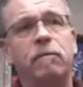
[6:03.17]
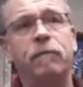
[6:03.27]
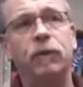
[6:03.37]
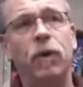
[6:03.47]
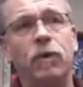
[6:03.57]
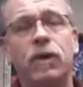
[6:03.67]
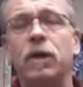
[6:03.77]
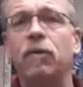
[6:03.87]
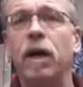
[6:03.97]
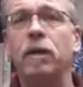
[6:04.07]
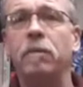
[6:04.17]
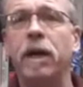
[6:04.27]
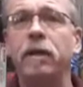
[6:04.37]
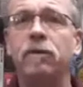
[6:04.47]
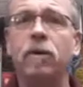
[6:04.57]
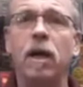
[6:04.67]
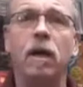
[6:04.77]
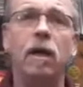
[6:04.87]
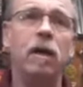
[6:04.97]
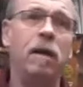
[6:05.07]
grows in around the
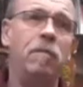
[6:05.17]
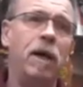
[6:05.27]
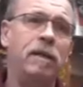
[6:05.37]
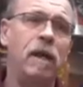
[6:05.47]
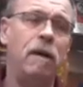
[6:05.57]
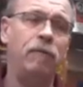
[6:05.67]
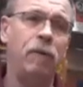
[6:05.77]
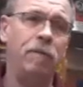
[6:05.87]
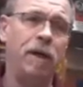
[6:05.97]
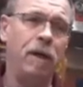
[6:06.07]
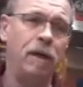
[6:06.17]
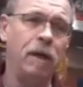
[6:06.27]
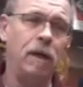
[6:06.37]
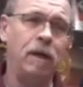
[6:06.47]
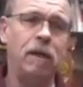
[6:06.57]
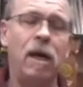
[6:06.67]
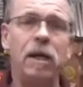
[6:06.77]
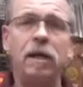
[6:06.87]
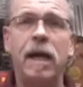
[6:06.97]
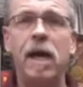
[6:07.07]
Mediterranean. And by the time from the
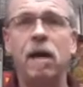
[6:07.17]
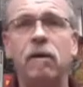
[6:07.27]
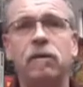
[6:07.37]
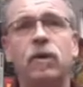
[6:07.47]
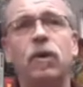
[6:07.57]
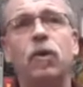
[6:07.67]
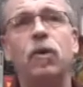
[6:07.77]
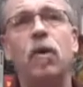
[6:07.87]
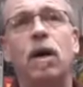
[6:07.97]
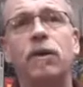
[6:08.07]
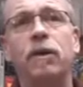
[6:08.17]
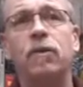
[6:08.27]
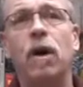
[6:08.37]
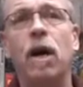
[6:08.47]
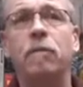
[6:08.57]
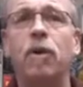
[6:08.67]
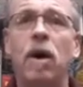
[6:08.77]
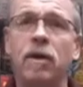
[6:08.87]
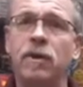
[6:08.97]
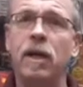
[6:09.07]
cutting down to the drying
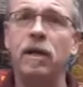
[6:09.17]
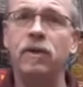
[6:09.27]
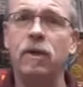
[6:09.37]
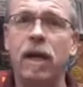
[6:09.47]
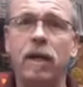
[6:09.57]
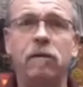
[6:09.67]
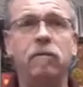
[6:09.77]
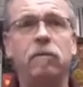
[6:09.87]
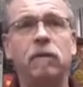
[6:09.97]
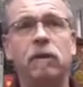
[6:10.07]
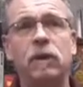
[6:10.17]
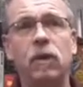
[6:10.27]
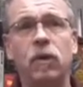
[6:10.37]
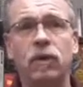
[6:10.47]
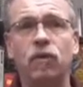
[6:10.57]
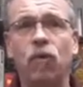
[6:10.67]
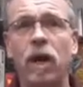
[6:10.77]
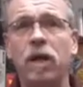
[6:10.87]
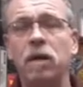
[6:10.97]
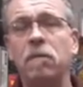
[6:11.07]
process and till it's
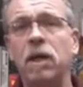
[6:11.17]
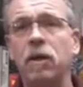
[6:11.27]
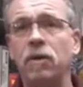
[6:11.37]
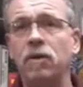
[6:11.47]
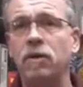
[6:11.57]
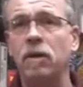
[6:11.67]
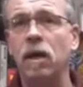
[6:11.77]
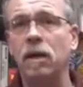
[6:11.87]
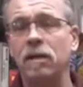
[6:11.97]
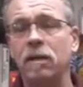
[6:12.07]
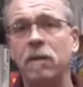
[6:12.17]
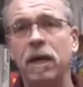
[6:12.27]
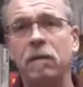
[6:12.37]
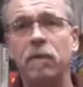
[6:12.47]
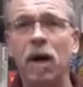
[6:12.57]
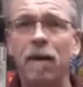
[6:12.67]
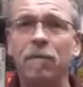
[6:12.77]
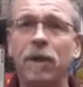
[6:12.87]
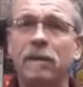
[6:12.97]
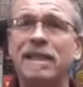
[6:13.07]
ready to be used to make a pipe,
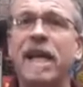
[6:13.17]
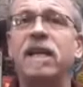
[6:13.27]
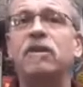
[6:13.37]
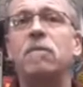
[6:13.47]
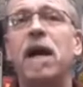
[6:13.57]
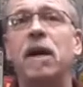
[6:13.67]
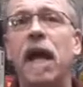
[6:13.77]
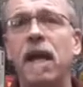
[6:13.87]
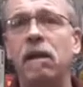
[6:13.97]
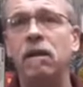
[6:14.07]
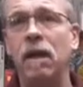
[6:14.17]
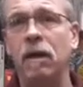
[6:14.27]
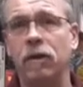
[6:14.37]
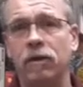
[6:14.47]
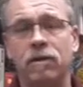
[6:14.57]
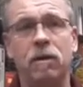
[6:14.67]
it takes about 8 years.